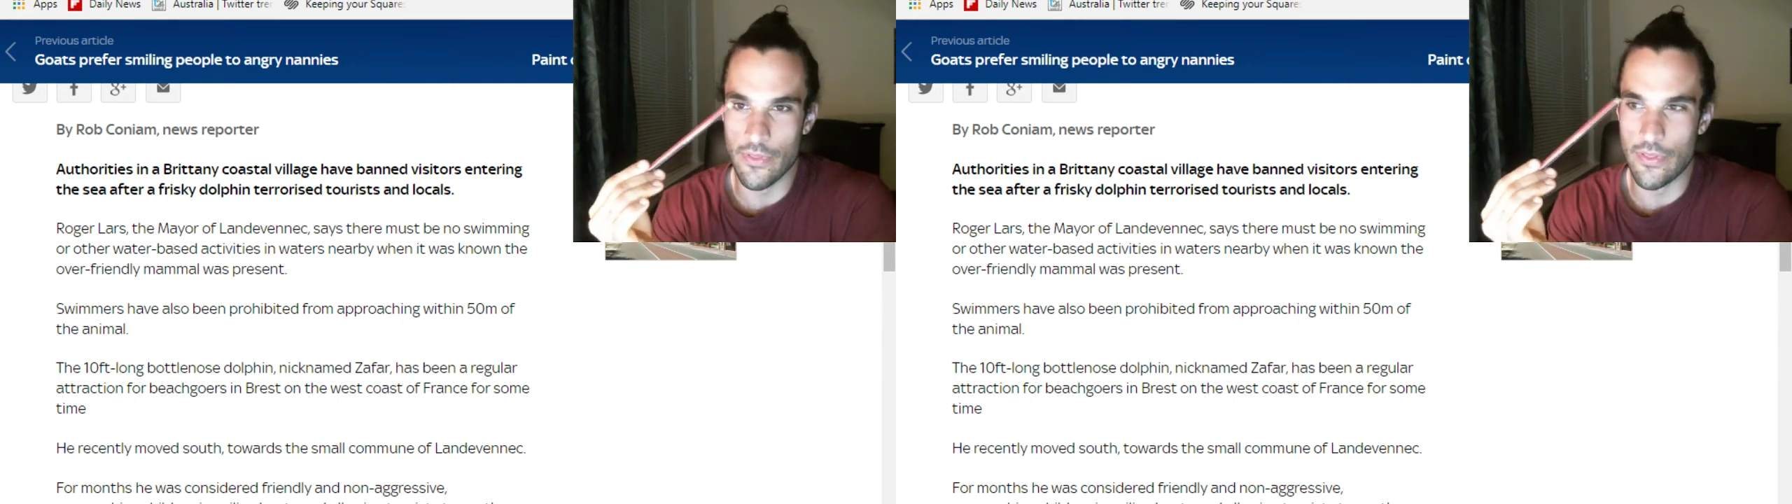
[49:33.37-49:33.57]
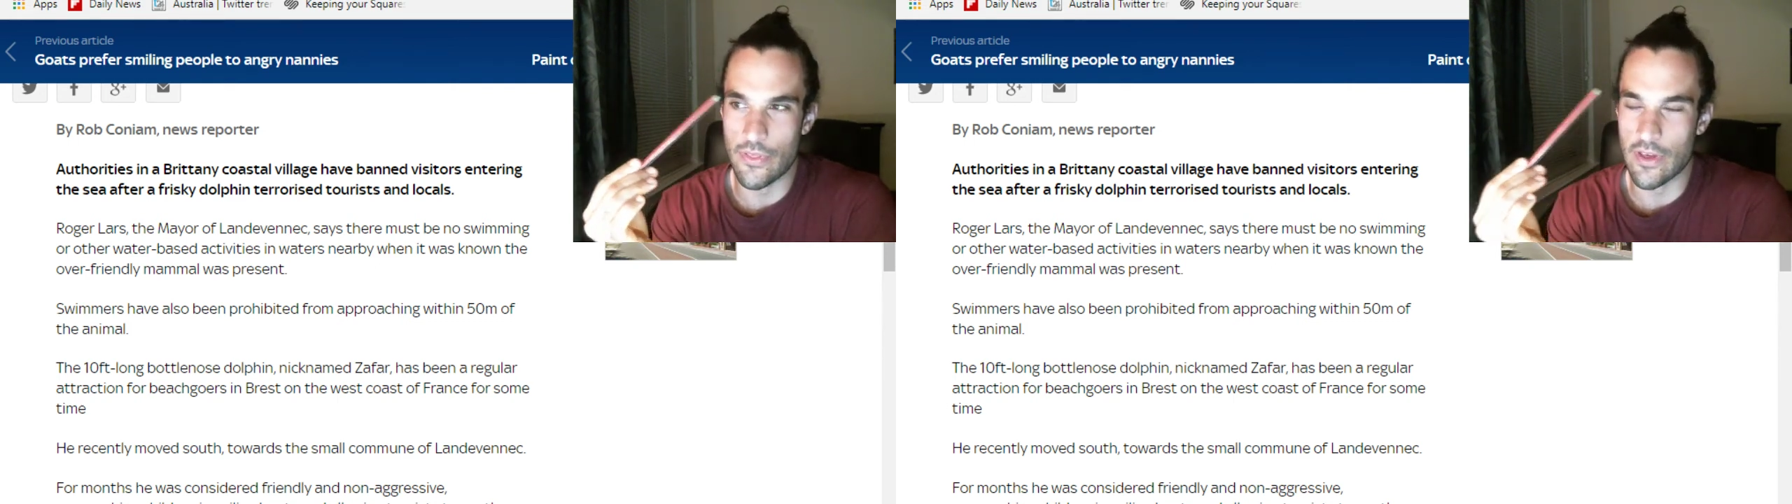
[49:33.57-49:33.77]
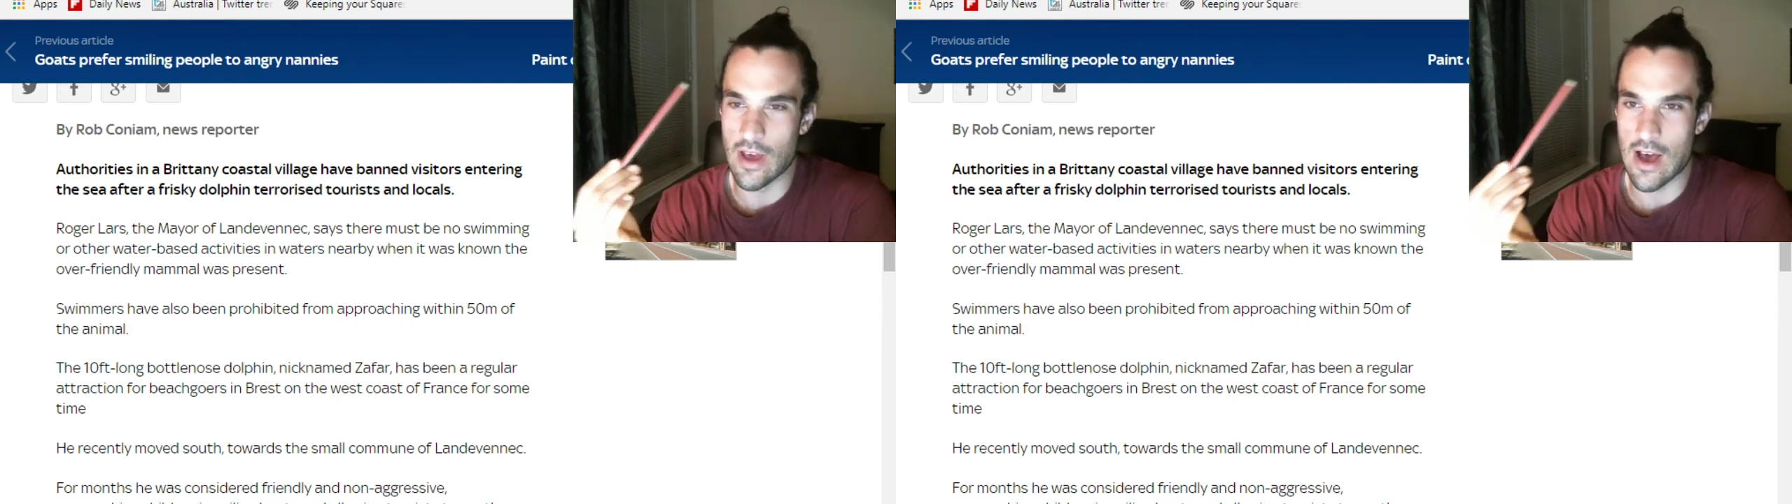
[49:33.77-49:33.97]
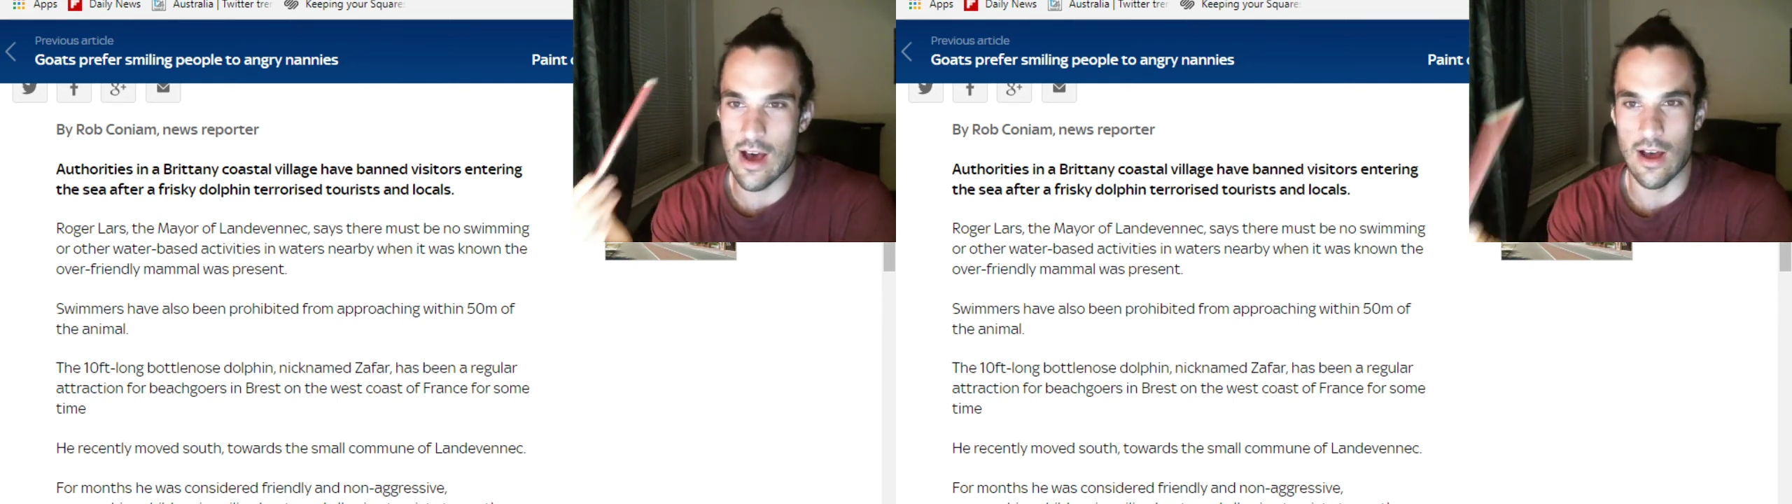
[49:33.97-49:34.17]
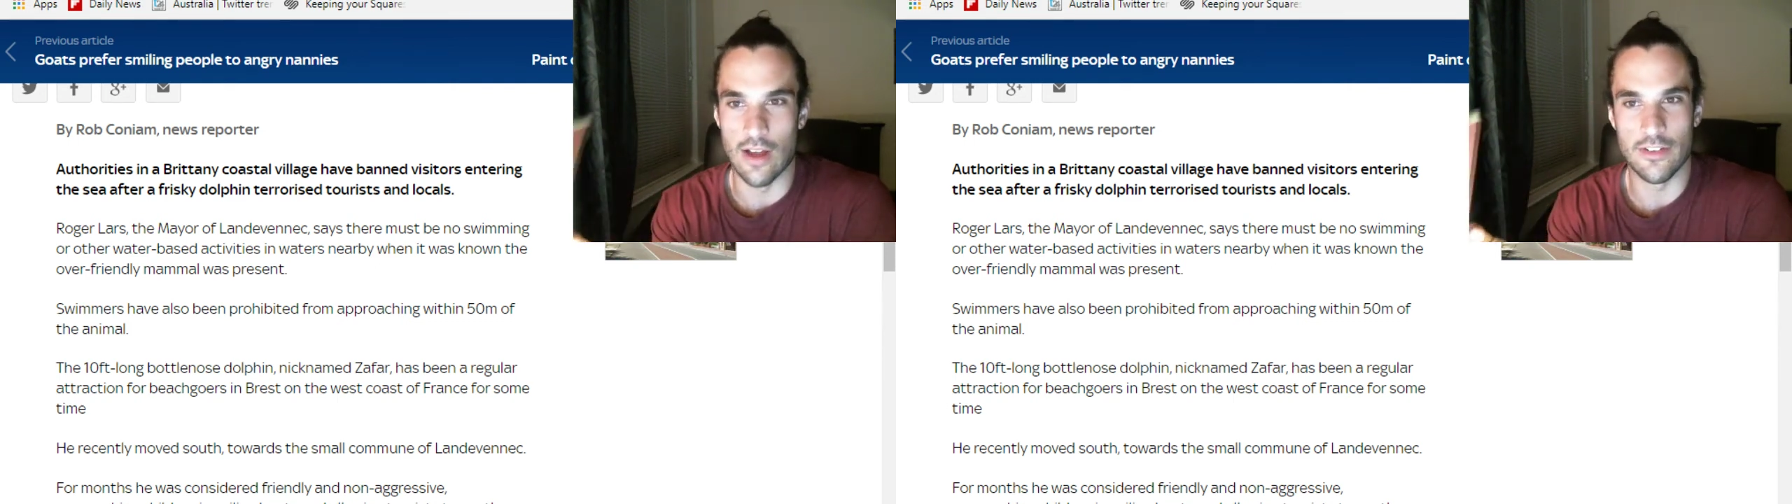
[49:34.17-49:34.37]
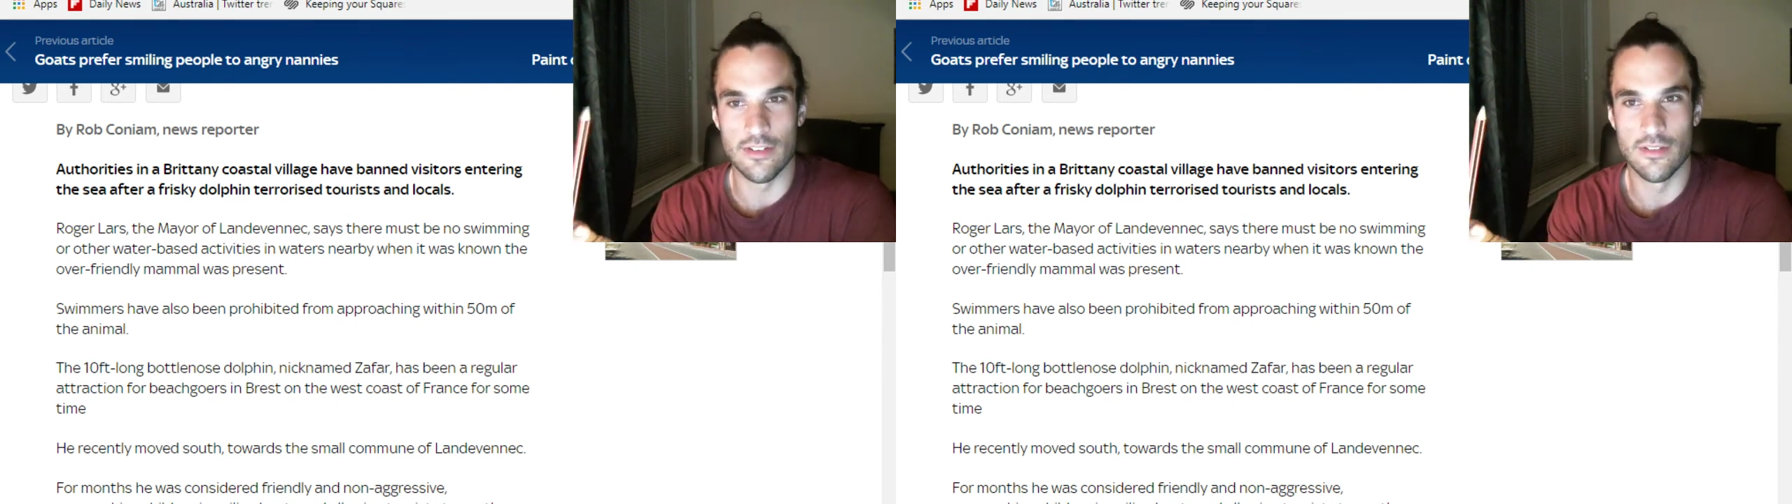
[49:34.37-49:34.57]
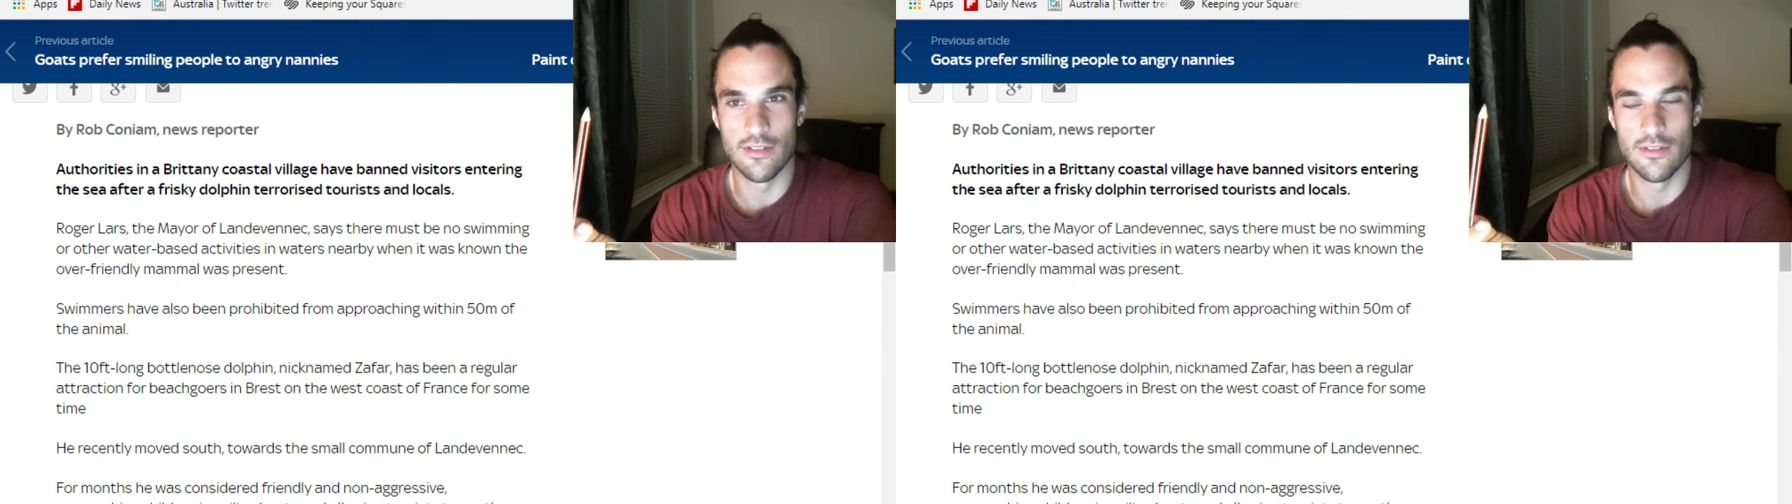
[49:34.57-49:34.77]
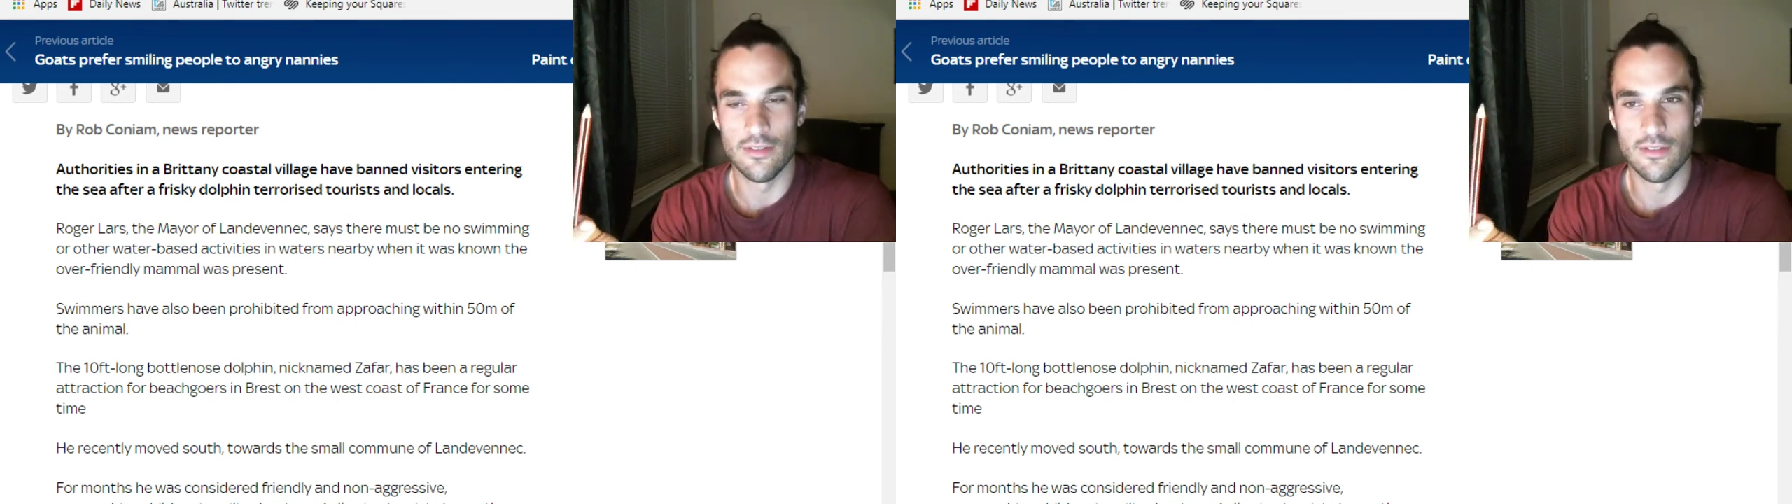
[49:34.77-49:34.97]
the art?
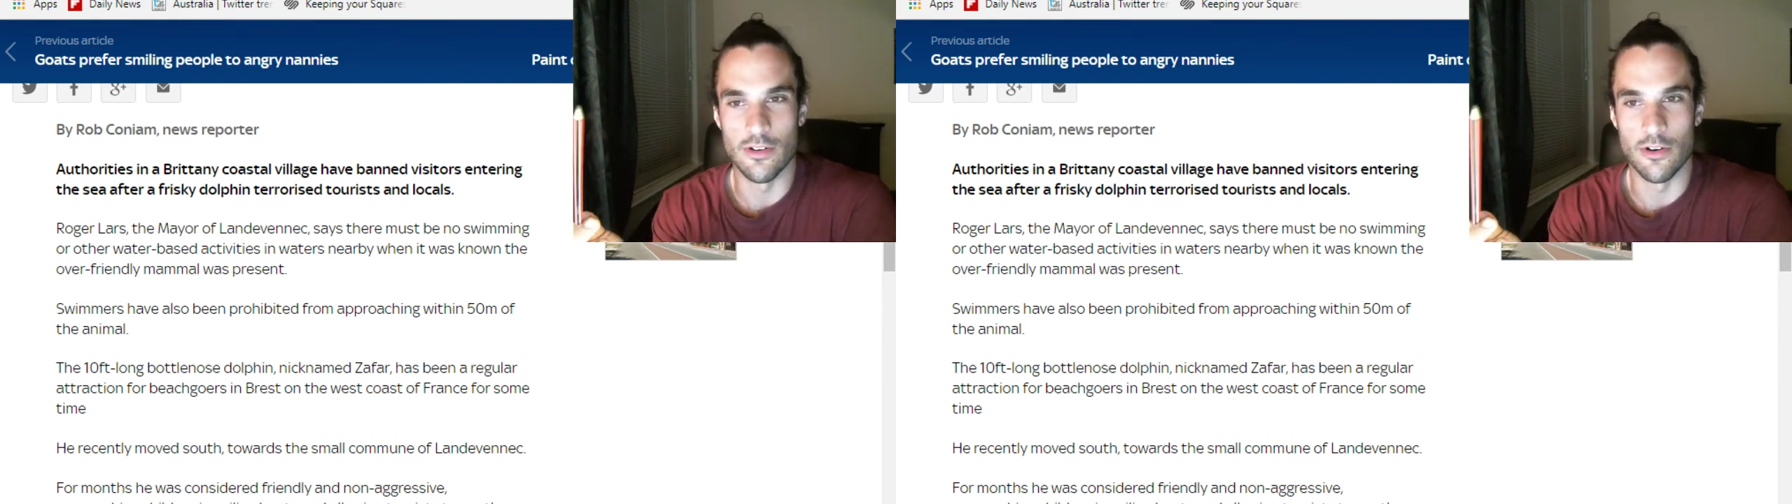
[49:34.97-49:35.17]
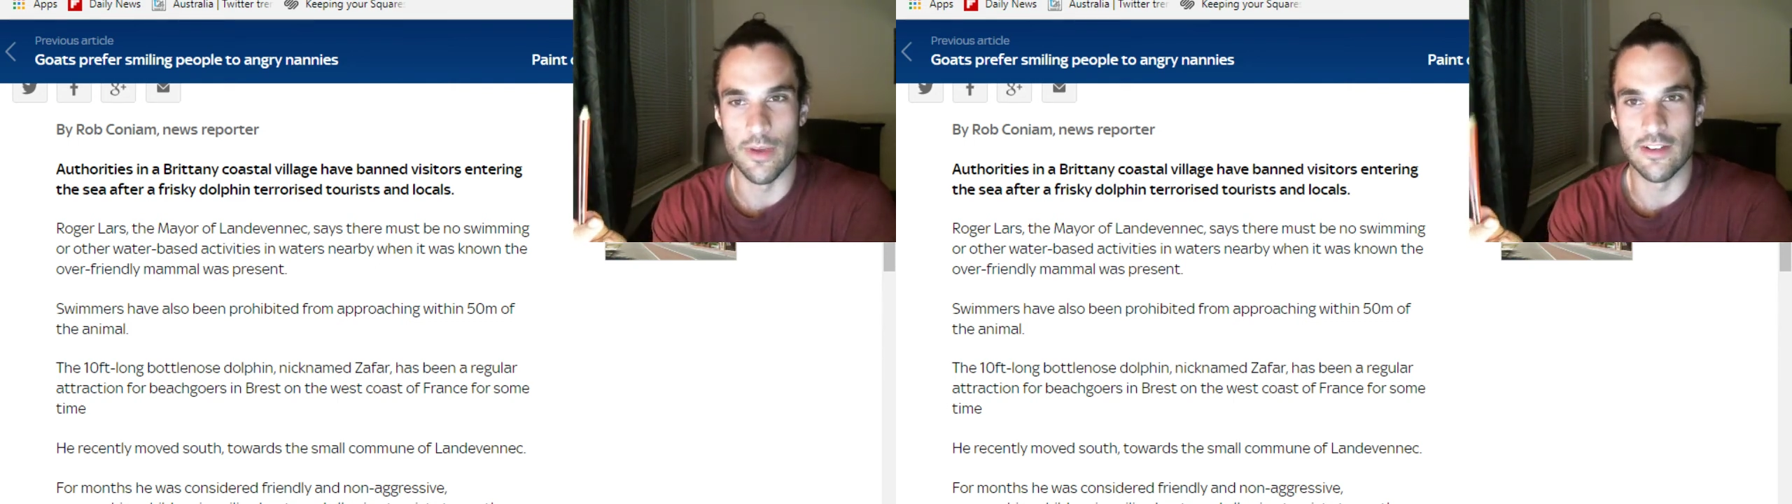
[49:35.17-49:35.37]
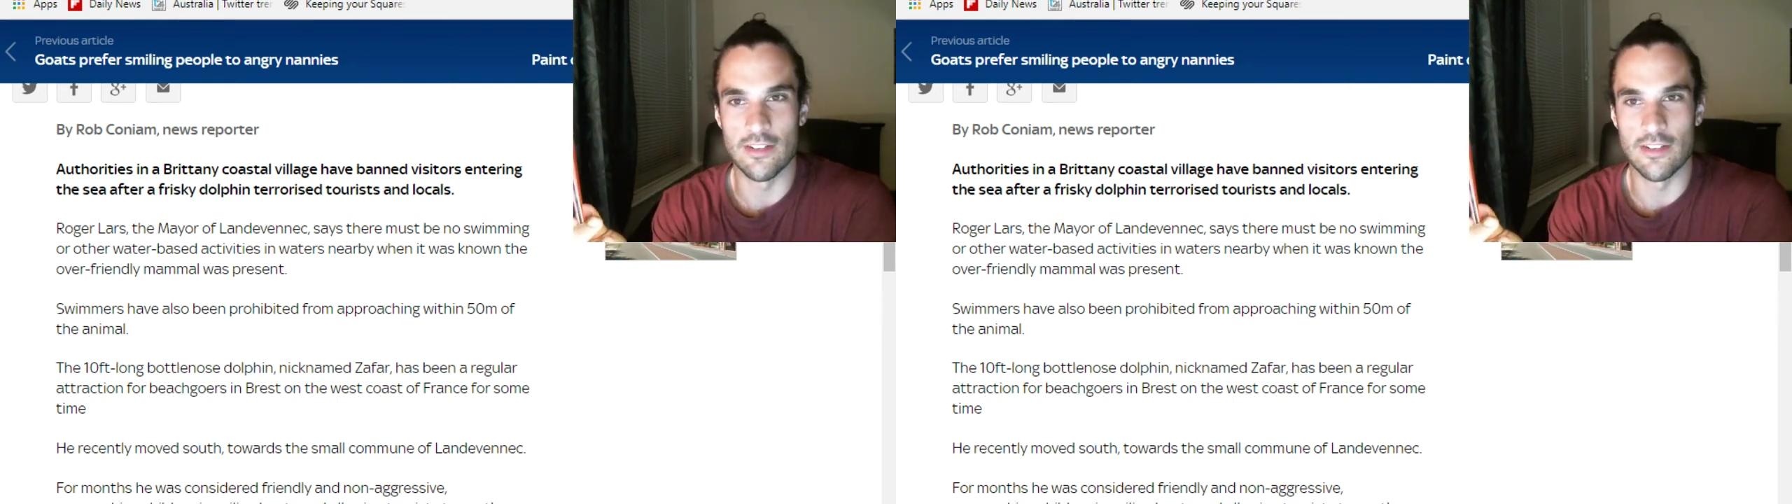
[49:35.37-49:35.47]
You know what I mean?